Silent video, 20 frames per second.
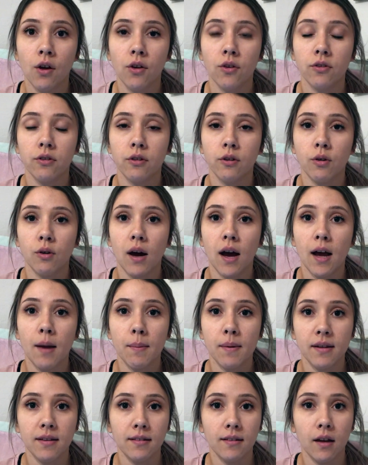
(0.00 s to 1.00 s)
So I
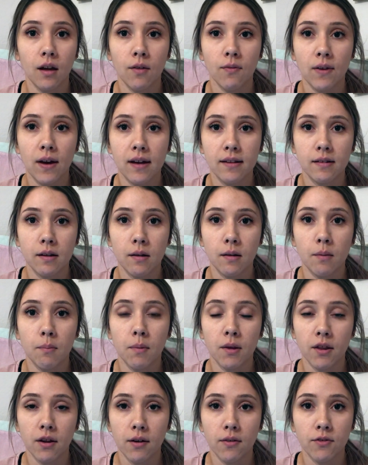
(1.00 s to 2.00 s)
myself, as a
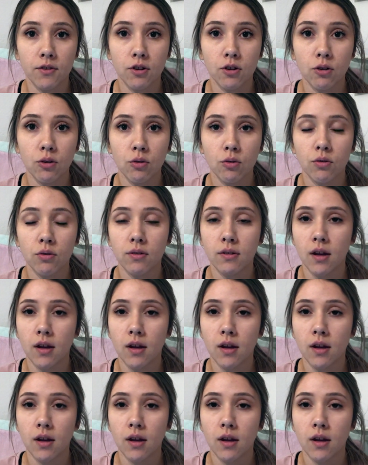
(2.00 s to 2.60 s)
mother of two,